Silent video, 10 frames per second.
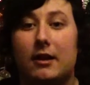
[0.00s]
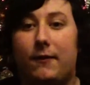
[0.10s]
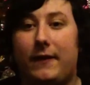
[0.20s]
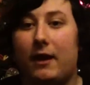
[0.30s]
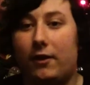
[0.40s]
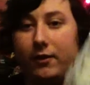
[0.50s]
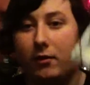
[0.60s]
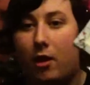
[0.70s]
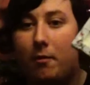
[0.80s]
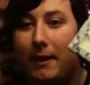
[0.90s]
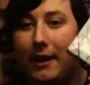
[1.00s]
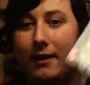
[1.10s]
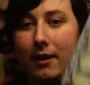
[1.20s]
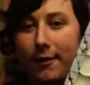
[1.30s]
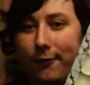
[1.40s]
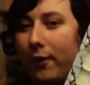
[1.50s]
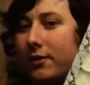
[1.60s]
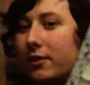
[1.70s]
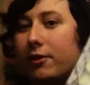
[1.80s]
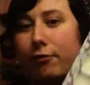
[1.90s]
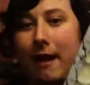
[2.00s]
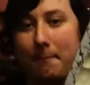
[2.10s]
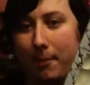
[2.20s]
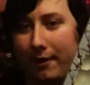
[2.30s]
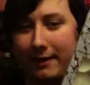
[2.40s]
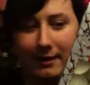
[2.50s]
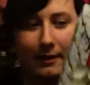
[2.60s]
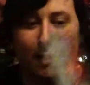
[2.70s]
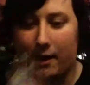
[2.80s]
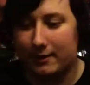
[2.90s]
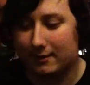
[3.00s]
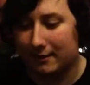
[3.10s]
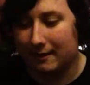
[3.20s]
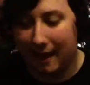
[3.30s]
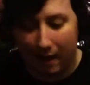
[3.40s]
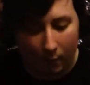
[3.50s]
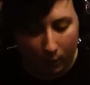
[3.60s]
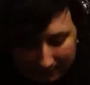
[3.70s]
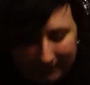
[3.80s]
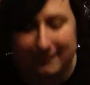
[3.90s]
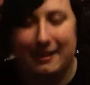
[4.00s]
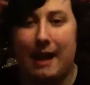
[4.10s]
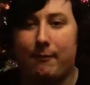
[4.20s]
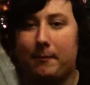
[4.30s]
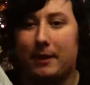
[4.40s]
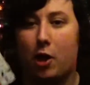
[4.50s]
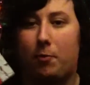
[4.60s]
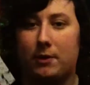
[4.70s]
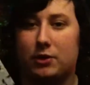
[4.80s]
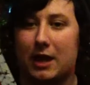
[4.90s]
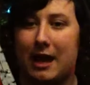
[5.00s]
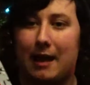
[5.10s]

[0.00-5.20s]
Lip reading: He also got me frosted cranberry tea lights. Now, these haven't been opened yet.